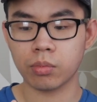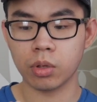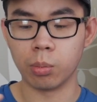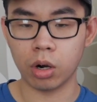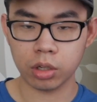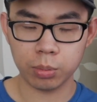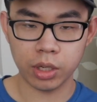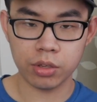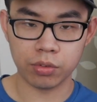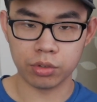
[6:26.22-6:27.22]

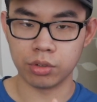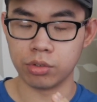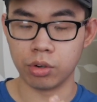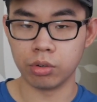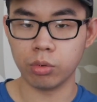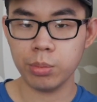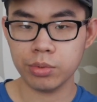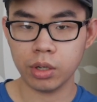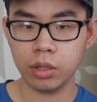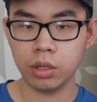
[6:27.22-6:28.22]
marketplace versus your own
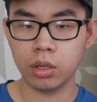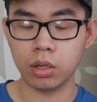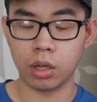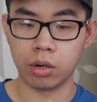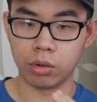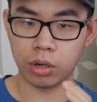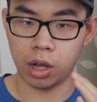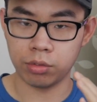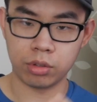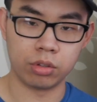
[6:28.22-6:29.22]
website and
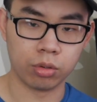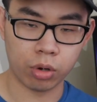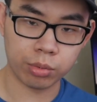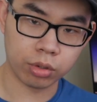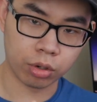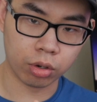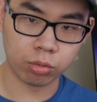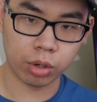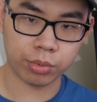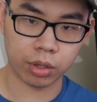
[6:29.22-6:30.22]
obviously your your own
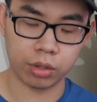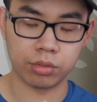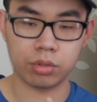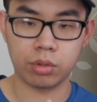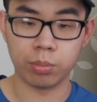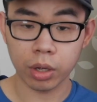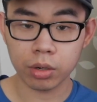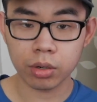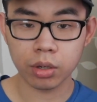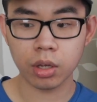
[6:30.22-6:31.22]
website is
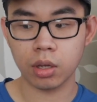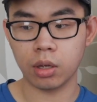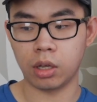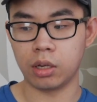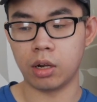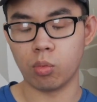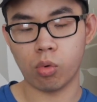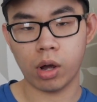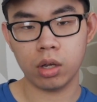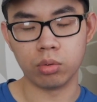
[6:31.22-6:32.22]
better. And then
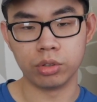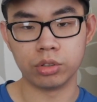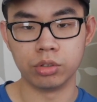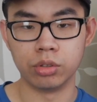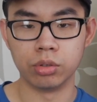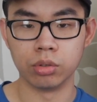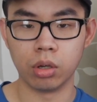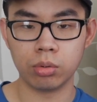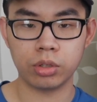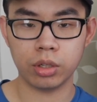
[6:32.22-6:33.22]
why we should do
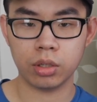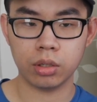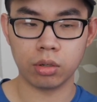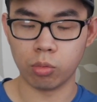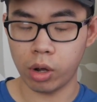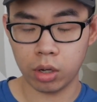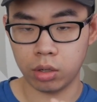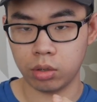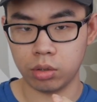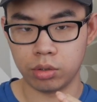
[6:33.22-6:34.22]
low ticket, why
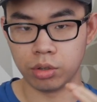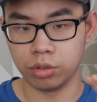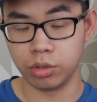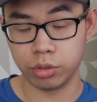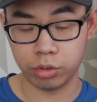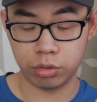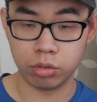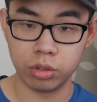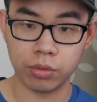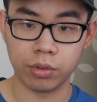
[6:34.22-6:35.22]
there, there there's
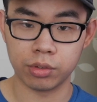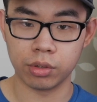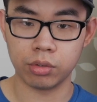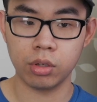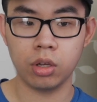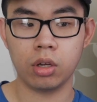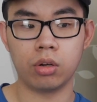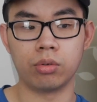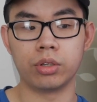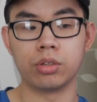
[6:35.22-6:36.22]
two differences.
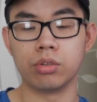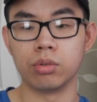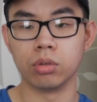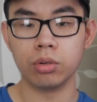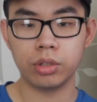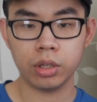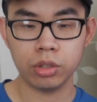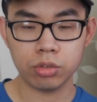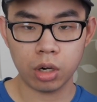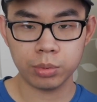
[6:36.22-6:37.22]
We can do low
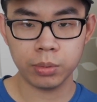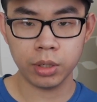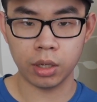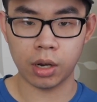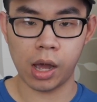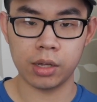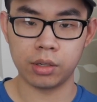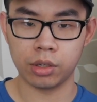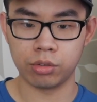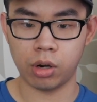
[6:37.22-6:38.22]
ticket dropshipping and high
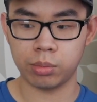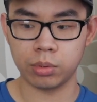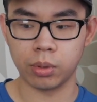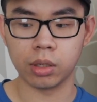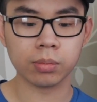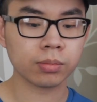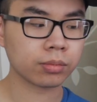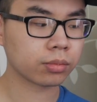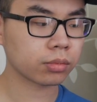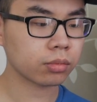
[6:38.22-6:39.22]
ticket dropshipping.
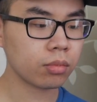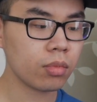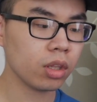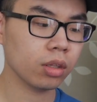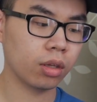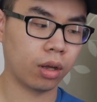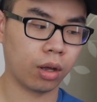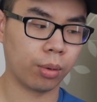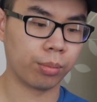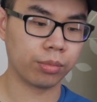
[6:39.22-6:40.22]

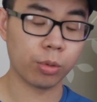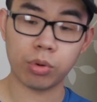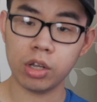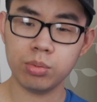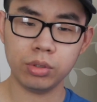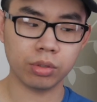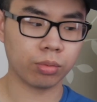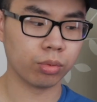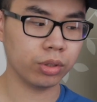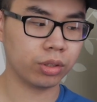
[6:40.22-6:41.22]
Um, the price point
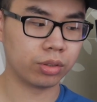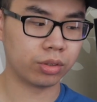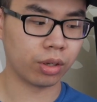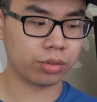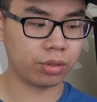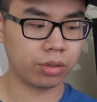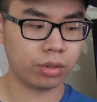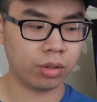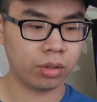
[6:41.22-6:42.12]
really doesn't